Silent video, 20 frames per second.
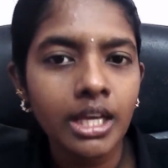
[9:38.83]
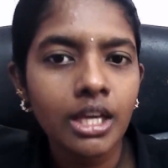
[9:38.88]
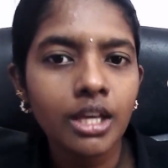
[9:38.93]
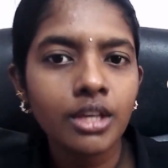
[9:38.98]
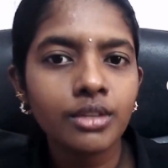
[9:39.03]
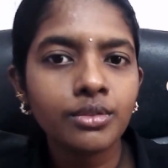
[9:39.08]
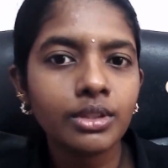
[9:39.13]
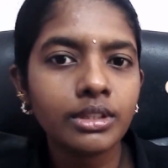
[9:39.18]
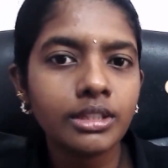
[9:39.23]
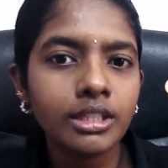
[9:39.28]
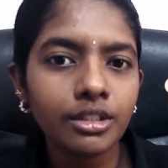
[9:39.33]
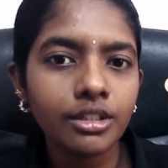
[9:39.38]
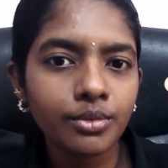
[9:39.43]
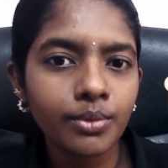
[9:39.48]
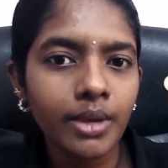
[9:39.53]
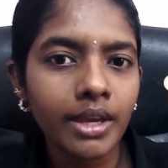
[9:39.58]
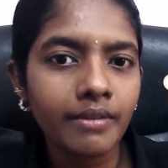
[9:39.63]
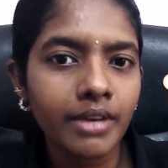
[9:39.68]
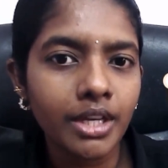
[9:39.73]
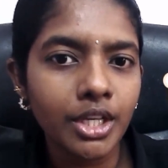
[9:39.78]
So this
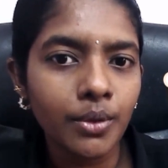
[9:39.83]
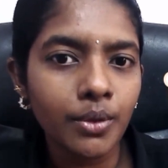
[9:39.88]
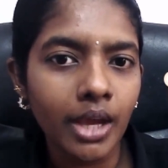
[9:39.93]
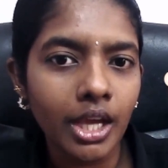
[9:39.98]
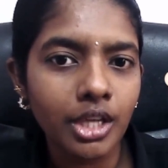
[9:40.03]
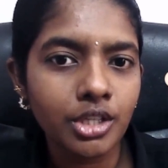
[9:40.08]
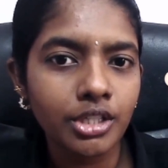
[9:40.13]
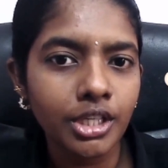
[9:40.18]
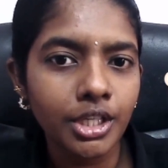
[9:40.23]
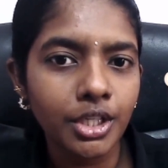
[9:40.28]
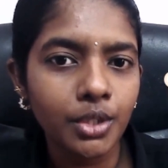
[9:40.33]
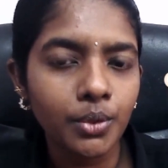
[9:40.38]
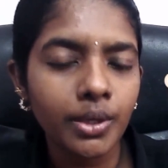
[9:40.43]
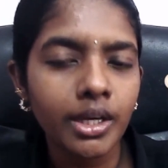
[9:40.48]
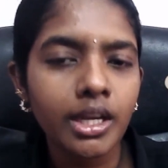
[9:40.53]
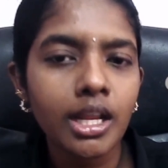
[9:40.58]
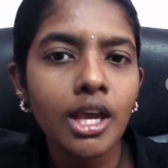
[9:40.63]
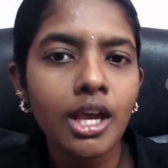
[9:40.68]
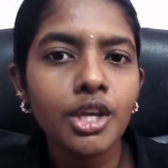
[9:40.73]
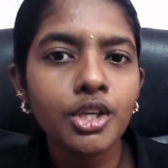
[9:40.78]
way, when you actually do
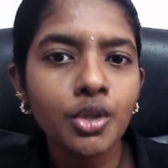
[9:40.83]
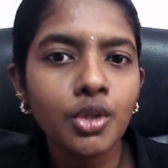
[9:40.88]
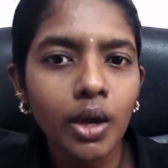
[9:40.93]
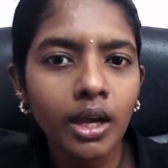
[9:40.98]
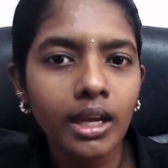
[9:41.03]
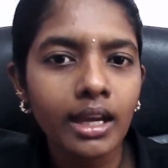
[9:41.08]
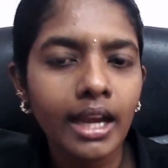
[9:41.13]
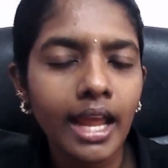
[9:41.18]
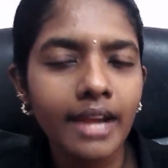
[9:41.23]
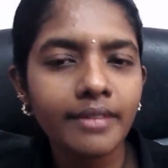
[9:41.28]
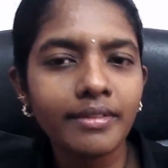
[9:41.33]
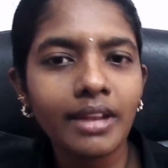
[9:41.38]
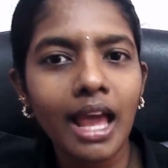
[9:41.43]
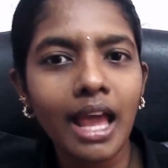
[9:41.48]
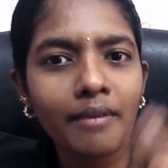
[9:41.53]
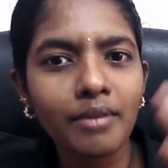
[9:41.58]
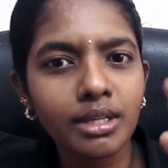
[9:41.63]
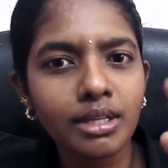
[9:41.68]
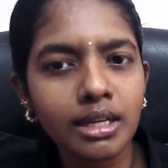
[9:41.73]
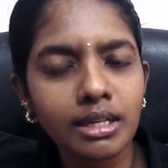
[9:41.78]
it, your client will have
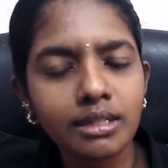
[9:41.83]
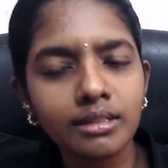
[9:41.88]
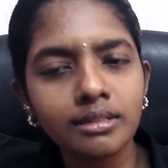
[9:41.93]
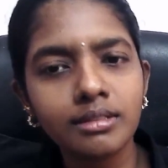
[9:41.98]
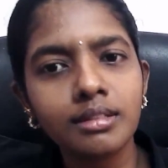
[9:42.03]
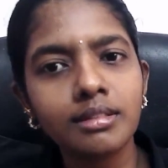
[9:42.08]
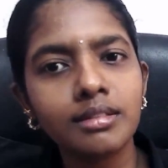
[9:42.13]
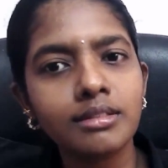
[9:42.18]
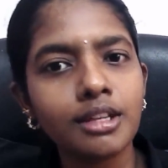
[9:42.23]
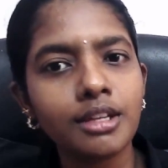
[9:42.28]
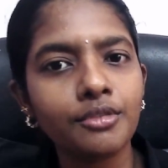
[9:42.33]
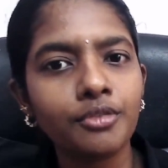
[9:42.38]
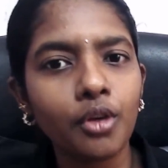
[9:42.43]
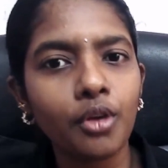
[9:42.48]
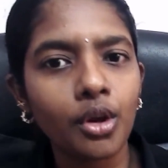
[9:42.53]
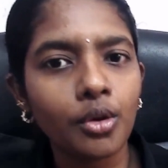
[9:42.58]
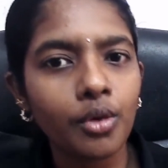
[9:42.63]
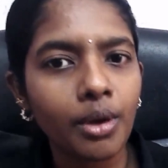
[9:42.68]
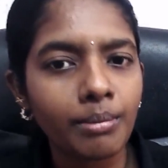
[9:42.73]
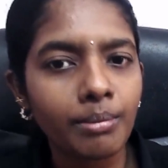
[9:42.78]
a consistent
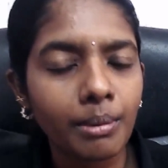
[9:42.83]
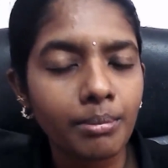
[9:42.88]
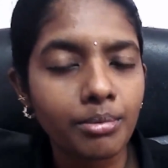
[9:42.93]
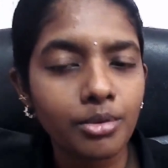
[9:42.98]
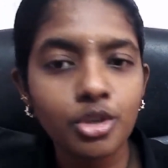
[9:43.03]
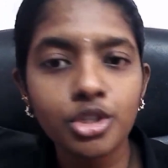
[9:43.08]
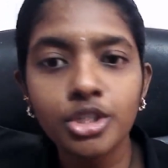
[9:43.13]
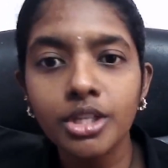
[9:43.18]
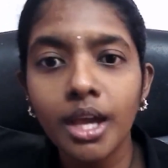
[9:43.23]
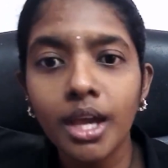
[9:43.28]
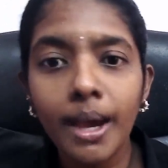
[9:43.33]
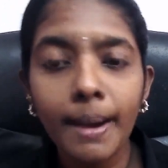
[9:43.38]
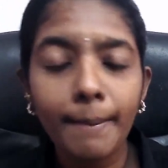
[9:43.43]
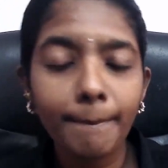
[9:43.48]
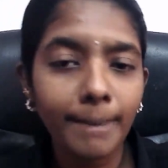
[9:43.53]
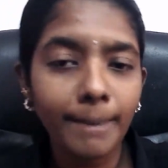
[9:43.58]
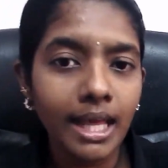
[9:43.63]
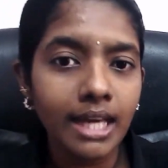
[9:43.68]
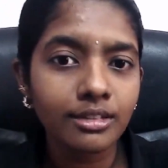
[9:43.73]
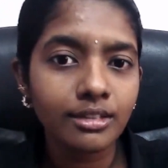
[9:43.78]
follow-up approach,
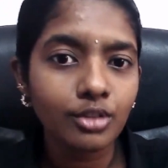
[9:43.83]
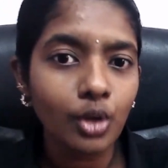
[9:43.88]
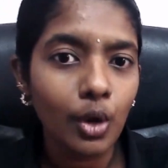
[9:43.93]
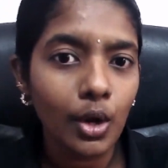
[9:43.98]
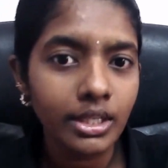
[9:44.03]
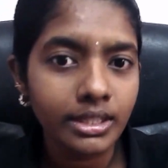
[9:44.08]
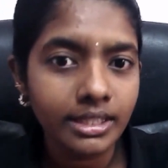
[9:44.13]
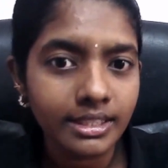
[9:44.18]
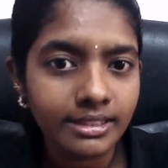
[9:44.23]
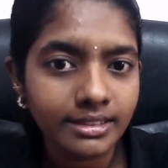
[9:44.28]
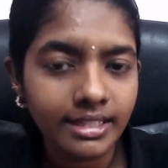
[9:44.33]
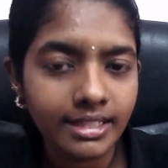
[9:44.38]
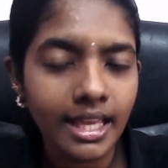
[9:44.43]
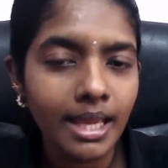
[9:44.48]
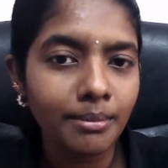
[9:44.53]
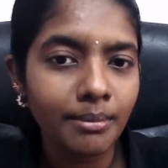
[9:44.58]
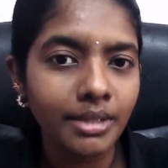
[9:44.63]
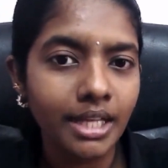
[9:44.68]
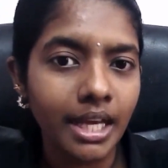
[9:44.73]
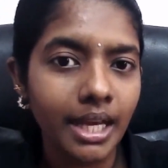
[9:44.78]
plus on the
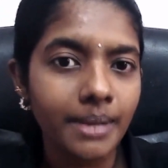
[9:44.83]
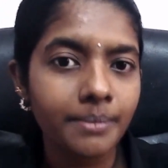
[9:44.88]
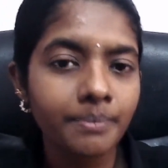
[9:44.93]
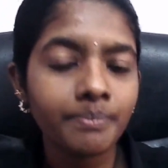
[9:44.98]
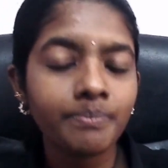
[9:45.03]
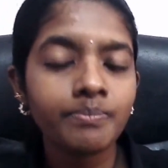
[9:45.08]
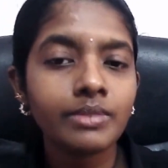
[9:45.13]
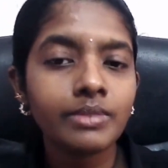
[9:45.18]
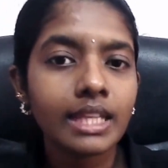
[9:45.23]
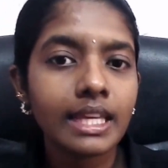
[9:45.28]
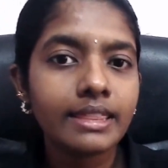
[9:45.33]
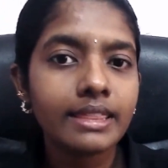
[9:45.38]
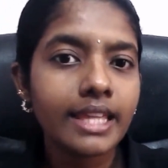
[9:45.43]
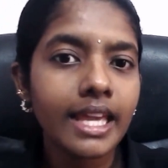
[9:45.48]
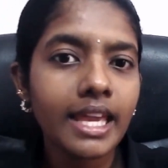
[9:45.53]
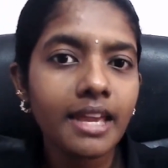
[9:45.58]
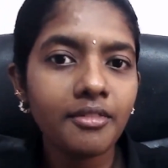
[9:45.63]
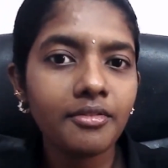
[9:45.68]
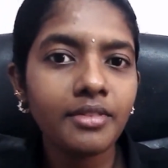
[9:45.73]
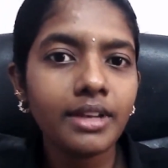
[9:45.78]
same time, they
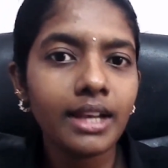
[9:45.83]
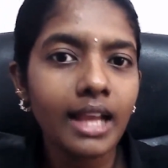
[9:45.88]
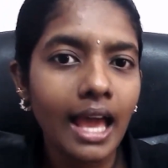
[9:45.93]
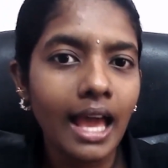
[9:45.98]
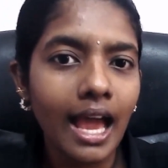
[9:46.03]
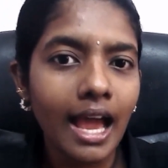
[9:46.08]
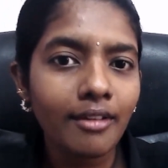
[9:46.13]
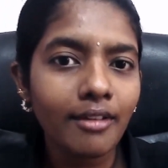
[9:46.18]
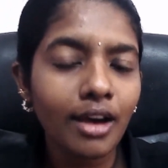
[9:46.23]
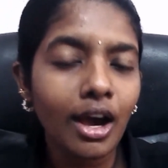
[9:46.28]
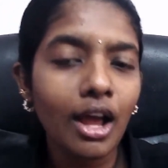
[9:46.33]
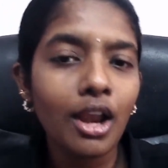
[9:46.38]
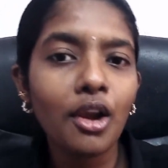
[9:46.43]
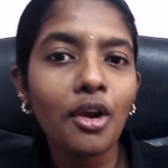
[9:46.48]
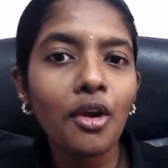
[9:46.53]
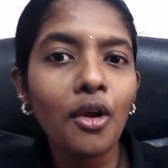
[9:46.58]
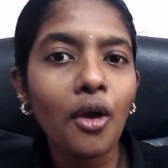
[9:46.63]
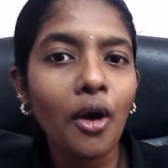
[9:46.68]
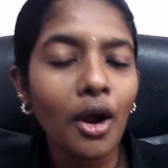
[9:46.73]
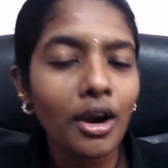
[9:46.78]
will have a
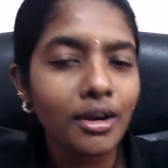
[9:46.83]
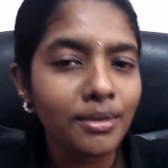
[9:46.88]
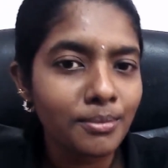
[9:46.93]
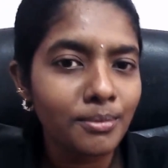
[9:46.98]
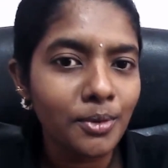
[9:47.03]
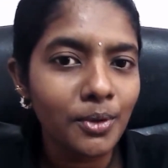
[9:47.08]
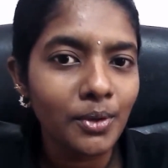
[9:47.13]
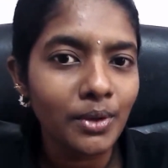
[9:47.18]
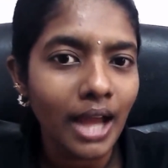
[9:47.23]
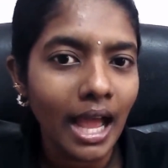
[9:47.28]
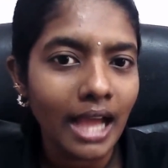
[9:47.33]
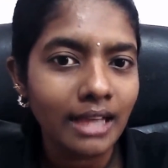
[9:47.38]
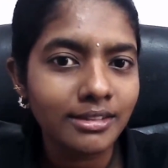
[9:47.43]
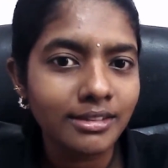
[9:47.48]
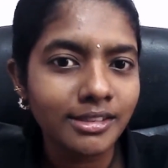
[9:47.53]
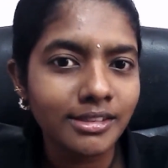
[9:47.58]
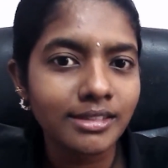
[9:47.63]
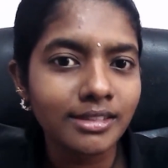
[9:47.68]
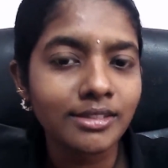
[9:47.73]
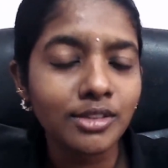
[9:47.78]
lot more
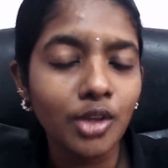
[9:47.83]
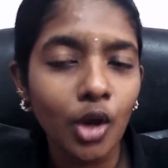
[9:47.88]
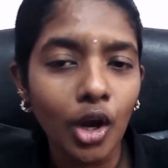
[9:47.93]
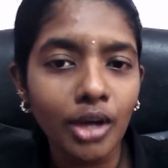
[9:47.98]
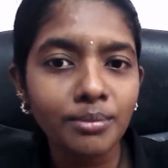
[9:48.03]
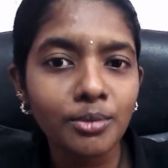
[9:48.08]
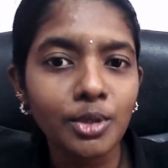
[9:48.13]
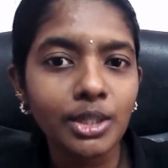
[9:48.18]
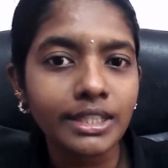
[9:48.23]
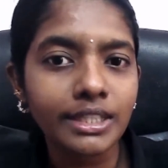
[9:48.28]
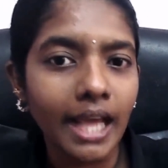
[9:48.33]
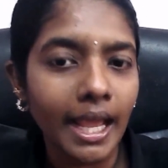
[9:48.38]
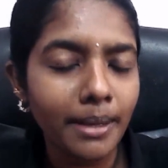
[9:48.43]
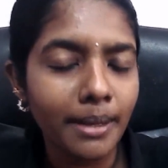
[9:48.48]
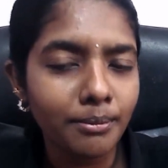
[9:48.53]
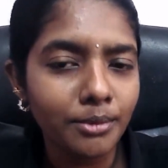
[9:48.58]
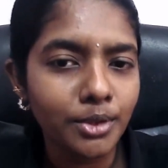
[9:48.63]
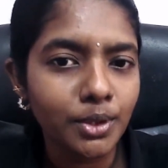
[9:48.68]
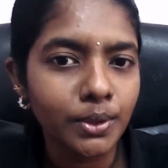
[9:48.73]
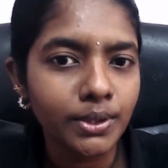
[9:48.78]
access, lot more
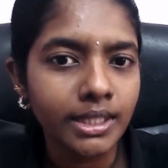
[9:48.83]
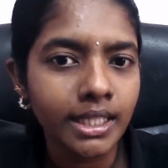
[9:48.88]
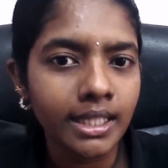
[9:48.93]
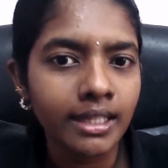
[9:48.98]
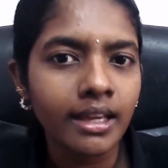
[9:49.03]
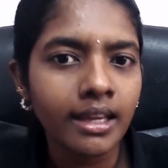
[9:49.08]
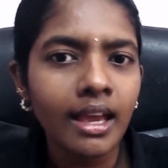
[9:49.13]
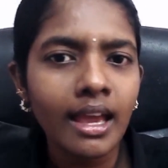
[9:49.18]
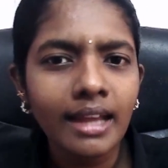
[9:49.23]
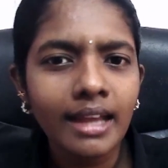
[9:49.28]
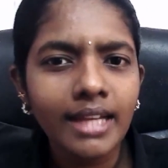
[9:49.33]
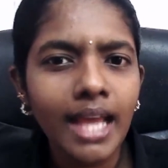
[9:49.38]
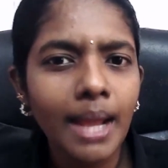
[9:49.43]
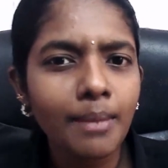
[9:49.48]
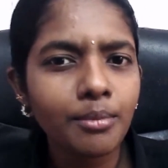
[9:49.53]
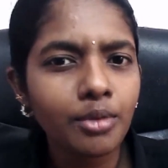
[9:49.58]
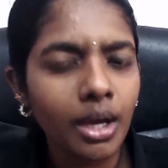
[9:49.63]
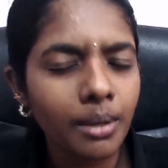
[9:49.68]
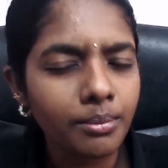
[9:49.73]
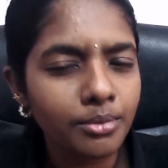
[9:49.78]
time to think, time
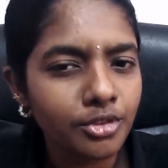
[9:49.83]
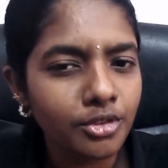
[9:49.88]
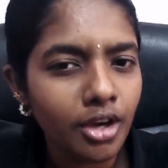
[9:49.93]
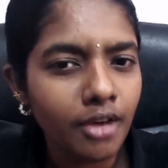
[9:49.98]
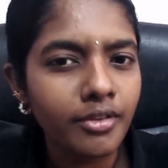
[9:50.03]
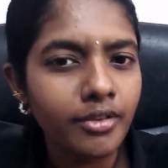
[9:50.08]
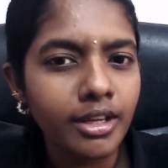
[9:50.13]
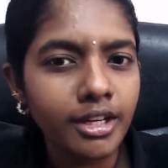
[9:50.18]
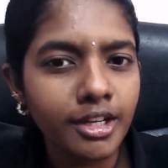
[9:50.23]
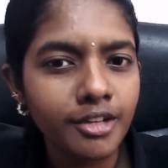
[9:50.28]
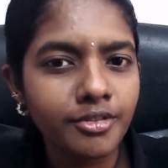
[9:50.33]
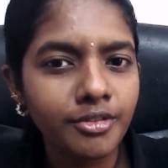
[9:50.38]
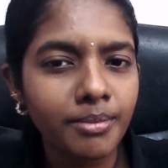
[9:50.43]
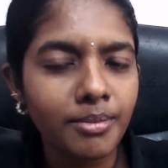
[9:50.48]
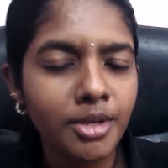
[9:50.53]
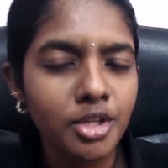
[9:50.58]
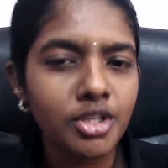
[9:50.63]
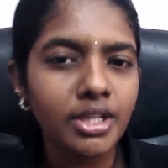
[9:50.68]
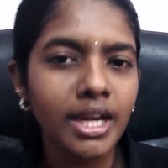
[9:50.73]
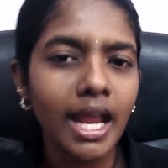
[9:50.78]
to observe your
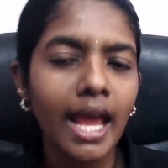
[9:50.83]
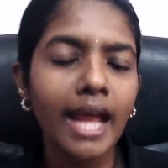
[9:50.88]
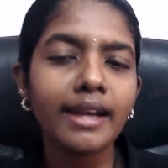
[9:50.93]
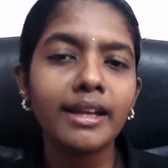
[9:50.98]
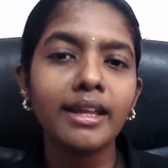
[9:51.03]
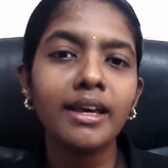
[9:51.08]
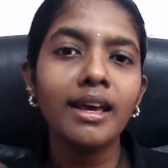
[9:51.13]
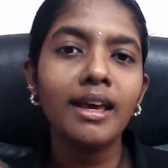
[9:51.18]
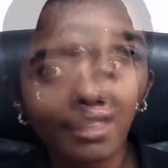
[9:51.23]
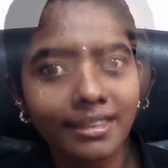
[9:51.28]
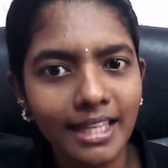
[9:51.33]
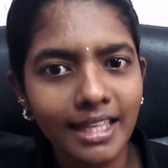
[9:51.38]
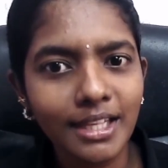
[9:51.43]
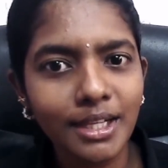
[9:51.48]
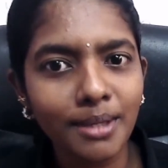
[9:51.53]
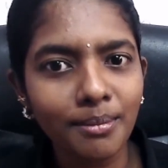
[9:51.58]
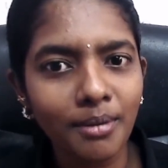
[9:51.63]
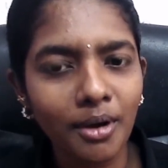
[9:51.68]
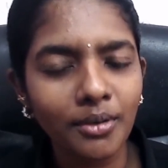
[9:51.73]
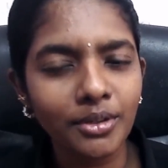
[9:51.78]
information and think
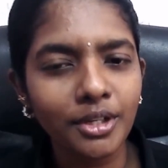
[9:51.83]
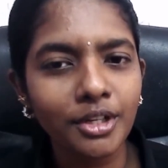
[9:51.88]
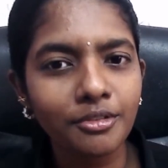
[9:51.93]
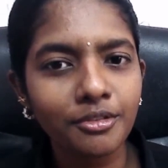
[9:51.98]
about it.